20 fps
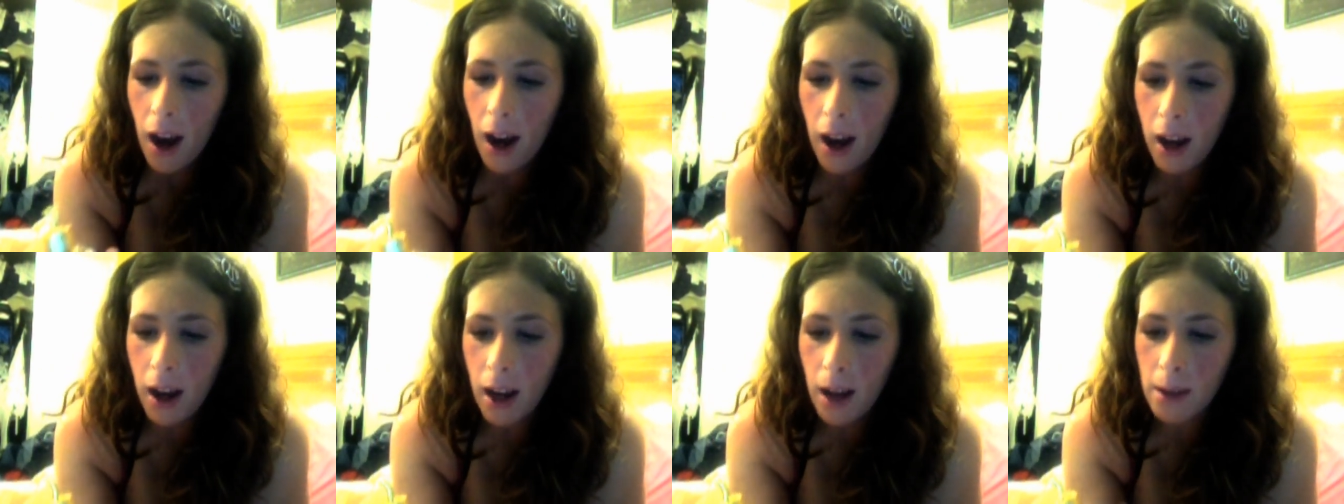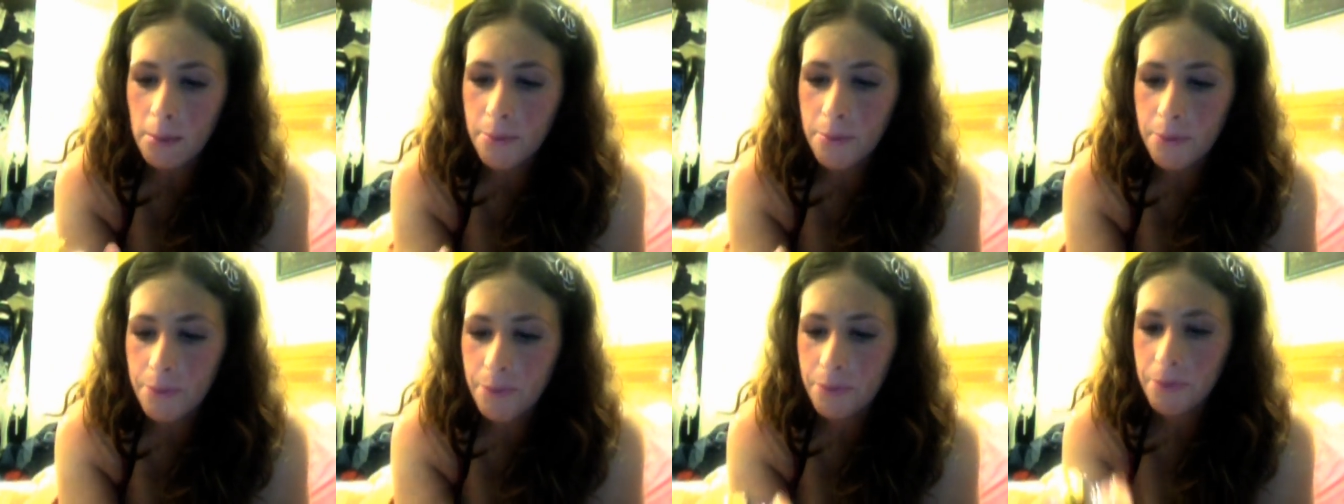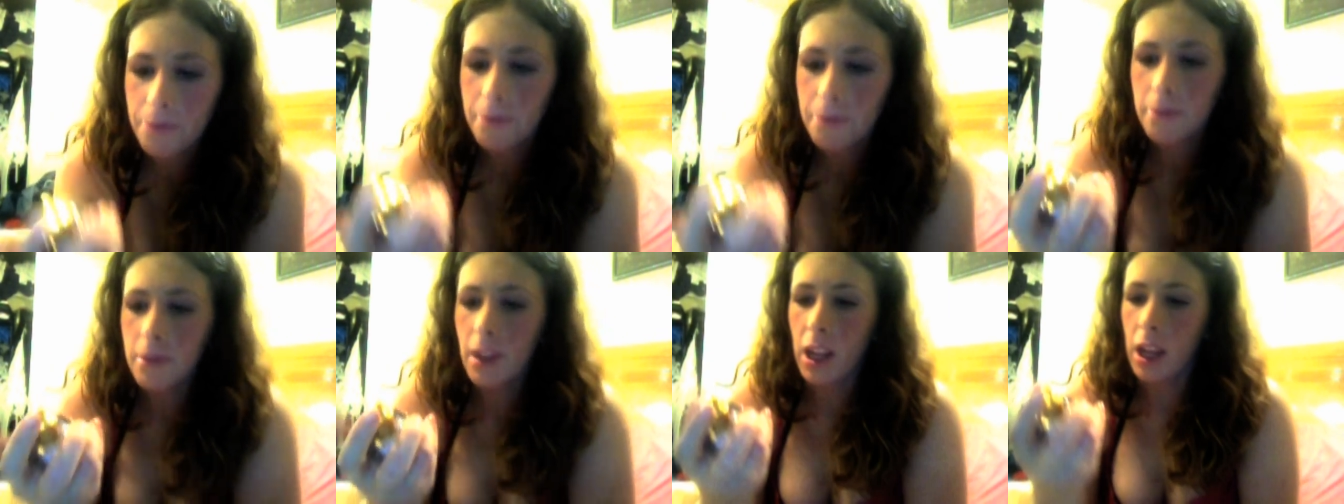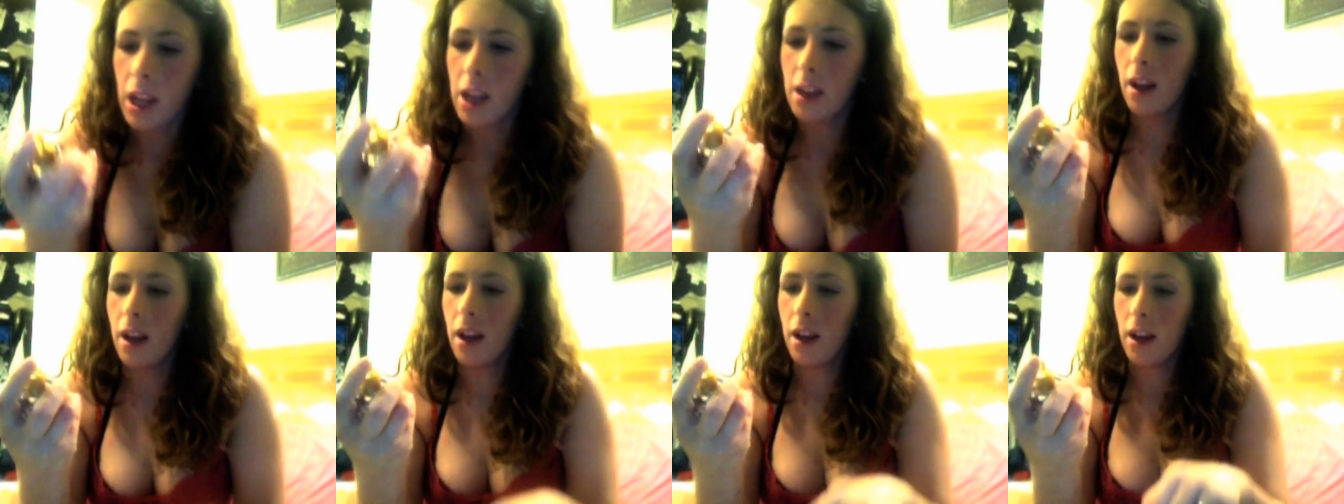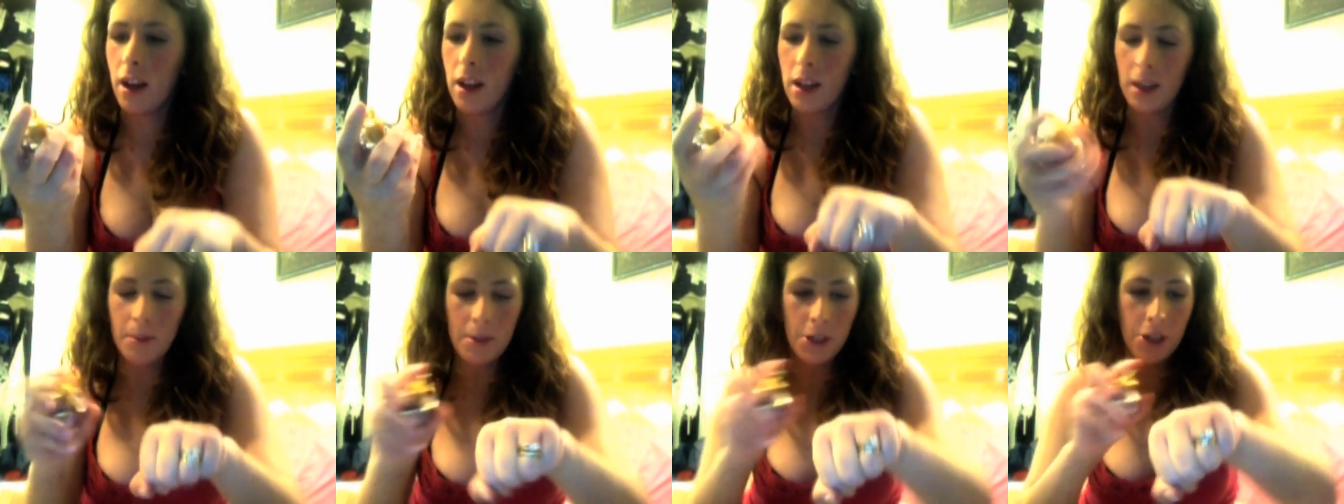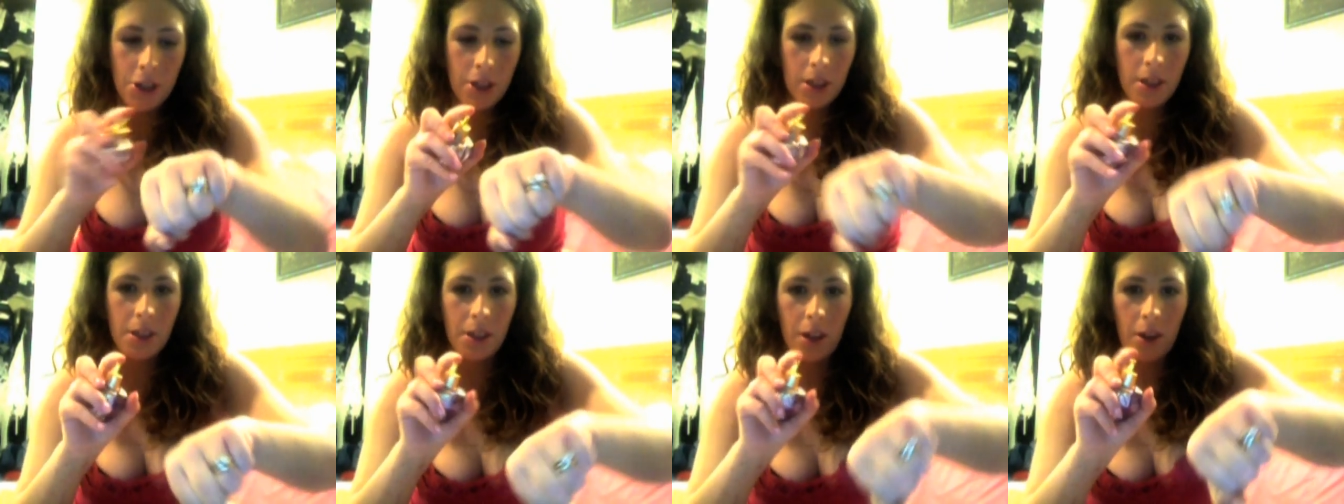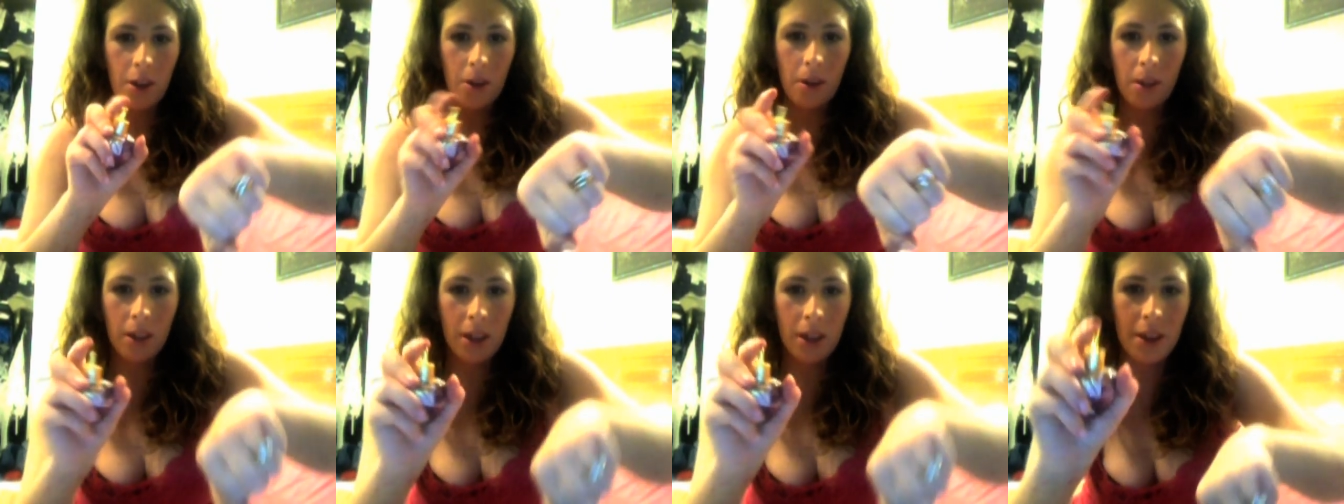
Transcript: Um, let me just, you know,